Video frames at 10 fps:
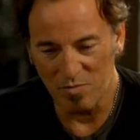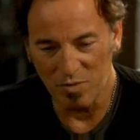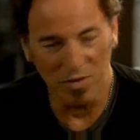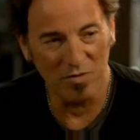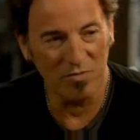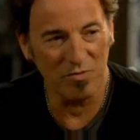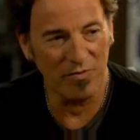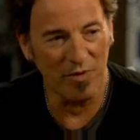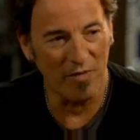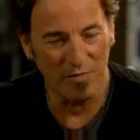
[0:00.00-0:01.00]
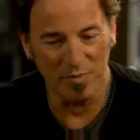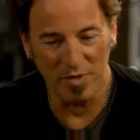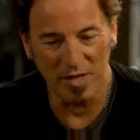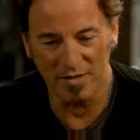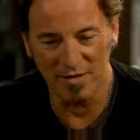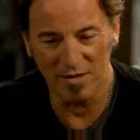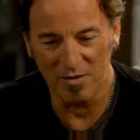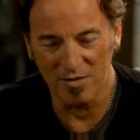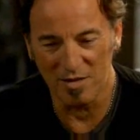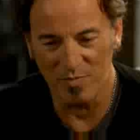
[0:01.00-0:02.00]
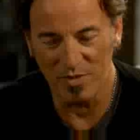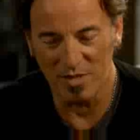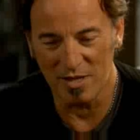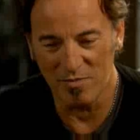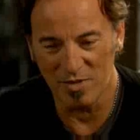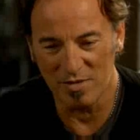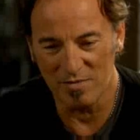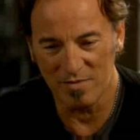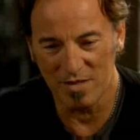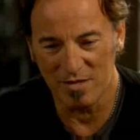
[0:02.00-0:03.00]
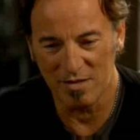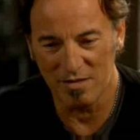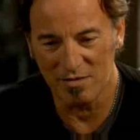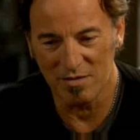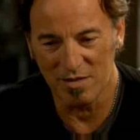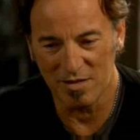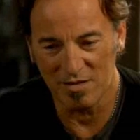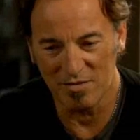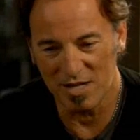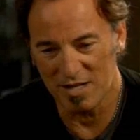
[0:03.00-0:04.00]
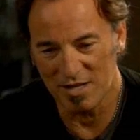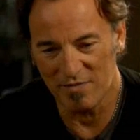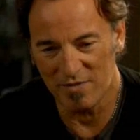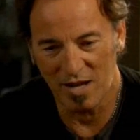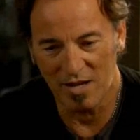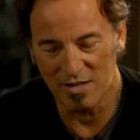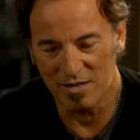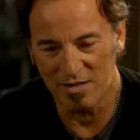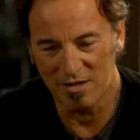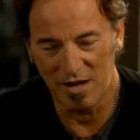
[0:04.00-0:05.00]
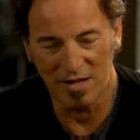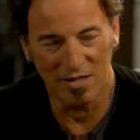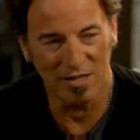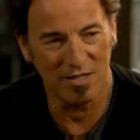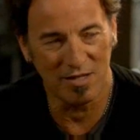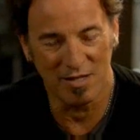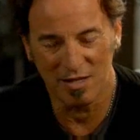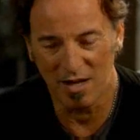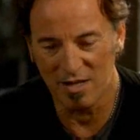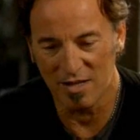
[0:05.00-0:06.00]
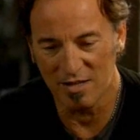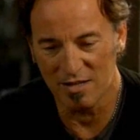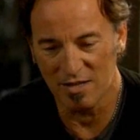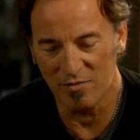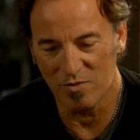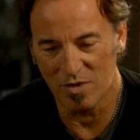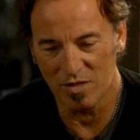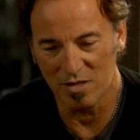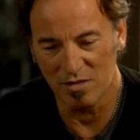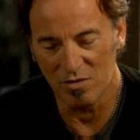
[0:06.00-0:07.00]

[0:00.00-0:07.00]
blow the roof off the place. It's something that still on any given night it's exciting as it ever was. And